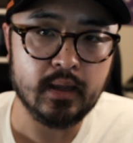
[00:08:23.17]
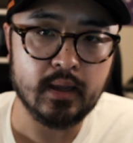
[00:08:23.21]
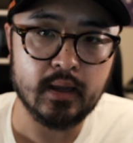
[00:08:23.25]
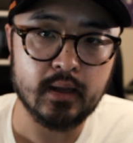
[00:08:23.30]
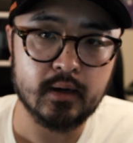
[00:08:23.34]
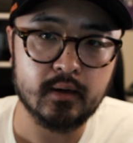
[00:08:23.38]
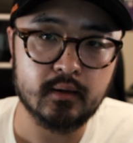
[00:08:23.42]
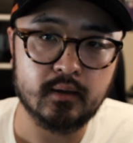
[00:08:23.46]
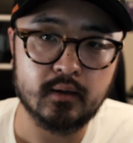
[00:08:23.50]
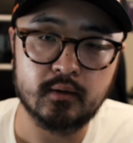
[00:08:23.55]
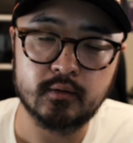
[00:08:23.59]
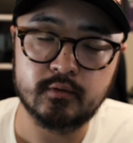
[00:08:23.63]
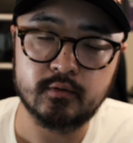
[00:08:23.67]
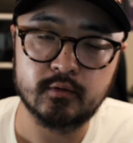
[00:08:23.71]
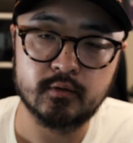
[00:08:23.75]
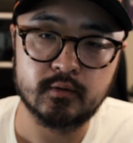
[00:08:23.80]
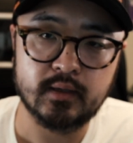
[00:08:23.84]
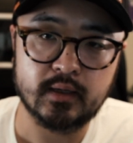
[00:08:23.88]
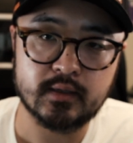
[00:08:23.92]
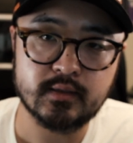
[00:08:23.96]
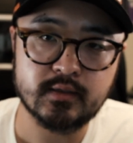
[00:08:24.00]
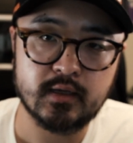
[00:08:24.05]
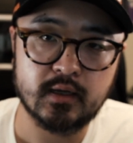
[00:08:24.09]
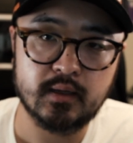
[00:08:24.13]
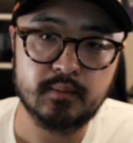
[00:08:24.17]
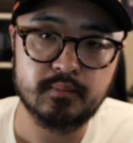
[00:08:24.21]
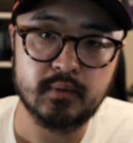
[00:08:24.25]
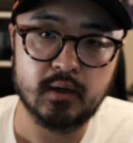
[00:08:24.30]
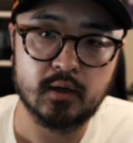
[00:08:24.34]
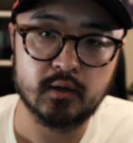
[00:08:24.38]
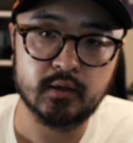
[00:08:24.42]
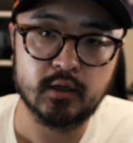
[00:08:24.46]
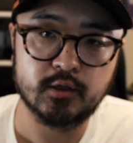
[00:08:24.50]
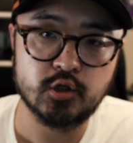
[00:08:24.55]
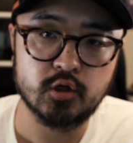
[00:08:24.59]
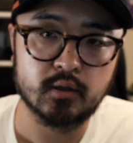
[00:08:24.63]
and until next time,
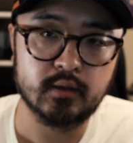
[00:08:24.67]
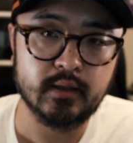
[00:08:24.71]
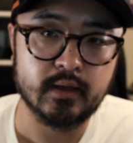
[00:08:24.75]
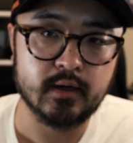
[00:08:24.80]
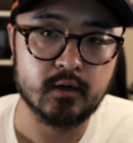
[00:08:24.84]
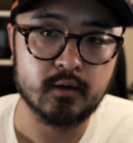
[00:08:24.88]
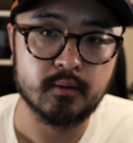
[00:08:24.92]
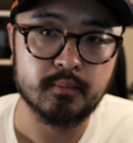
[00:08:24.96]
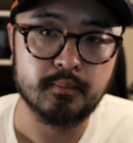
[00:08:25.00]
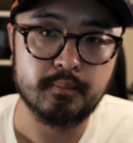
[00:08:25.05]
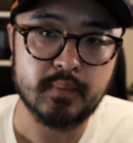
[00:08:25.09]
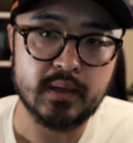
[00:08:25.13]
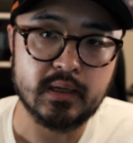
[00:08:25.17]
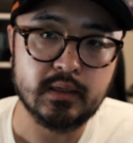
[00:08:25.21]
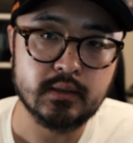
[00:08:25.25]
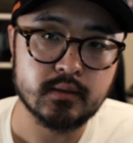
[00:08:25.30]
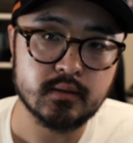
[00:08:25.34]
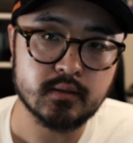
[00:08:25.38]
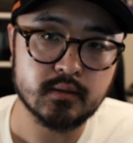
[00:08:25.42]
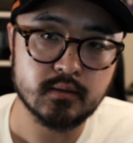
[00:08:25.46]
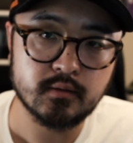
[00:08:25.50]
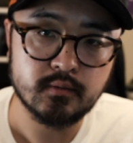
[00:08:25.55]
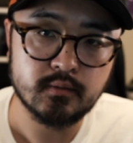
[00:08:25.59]
I'll catch y'all later. Peace.